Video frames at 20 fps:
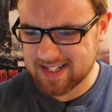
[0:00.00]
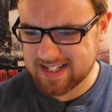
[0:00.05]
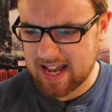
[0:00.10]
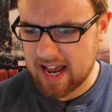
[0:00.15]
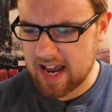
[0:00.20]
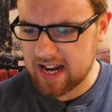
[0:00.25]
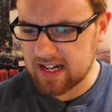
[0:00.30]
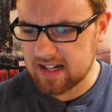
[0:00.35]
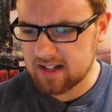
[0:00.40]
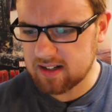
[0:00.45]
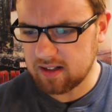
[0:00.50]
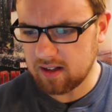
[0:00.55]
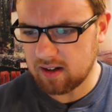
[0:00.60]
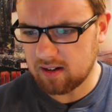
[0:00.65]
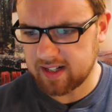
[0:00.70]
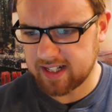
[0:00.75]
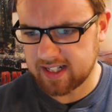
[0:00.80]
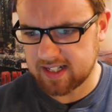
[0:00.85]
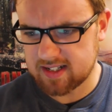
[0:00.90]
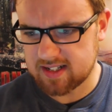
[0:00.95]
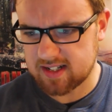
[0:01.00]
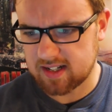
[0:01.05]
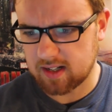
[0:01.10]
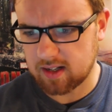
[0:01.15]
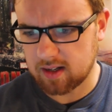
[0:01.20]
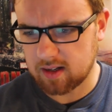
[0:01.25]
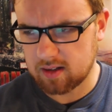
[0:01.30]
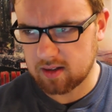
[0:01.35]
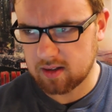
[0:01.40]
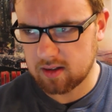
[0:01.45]
has 8 lines in
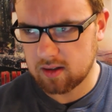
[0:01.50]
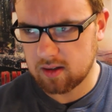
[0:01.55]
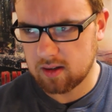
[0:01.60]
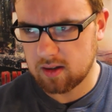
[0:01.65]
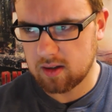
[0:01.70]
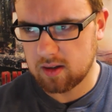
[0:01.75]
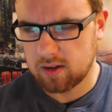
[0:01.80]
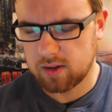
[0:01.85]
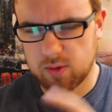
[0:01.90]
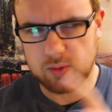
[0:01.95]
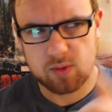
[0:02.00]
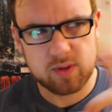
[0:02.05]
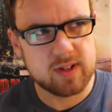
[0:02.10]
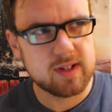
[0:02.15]
it. Your